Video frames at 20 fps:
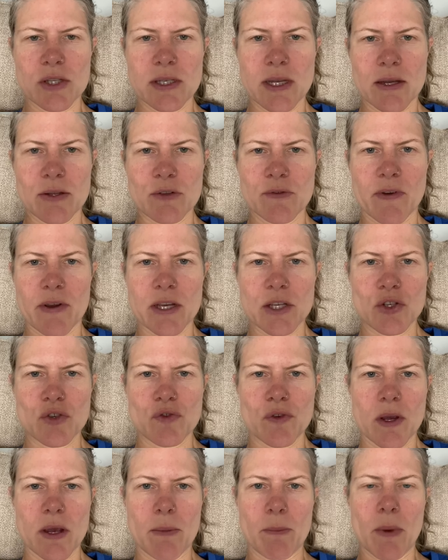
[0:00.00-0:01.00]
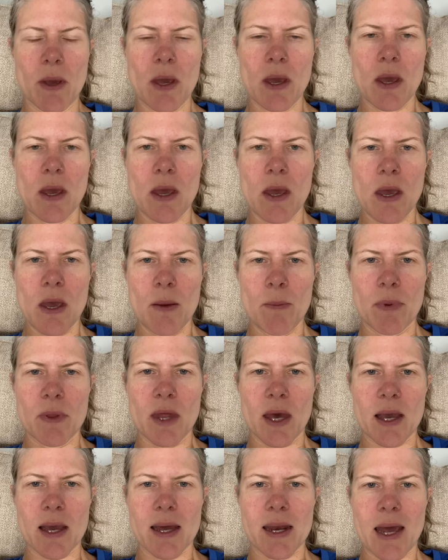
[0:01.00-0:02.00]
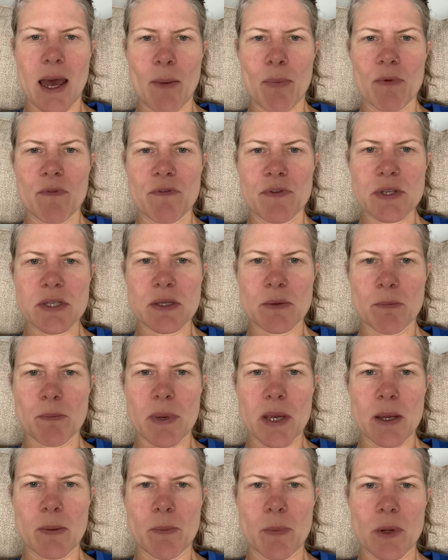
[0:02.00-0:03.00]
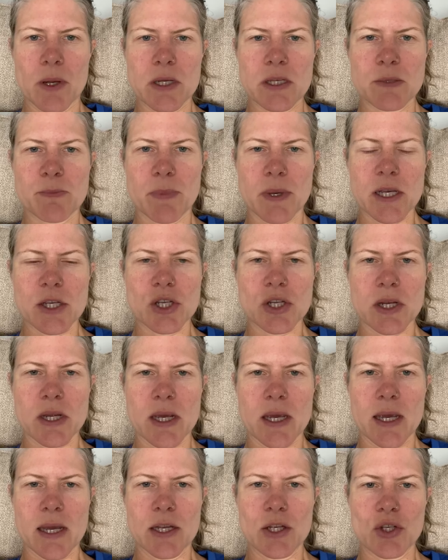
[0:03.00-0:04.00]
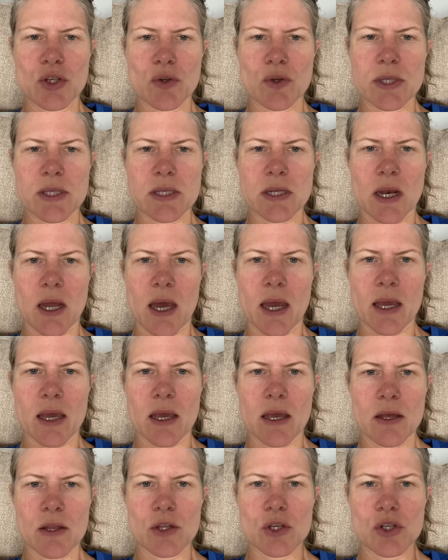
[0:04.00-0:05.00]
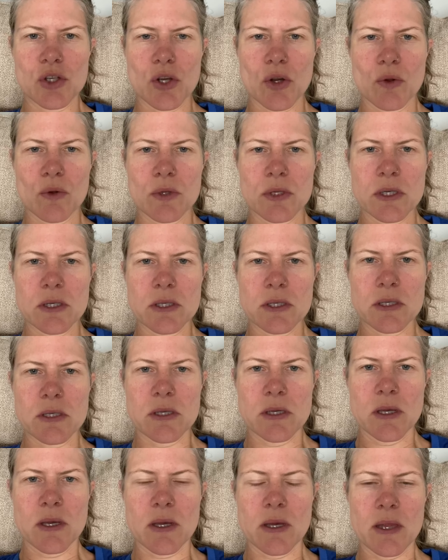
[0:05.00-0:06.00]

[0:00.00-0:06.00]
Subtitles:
Sounds very extreme, but that can happen for some people, especially in joints like the shoulders,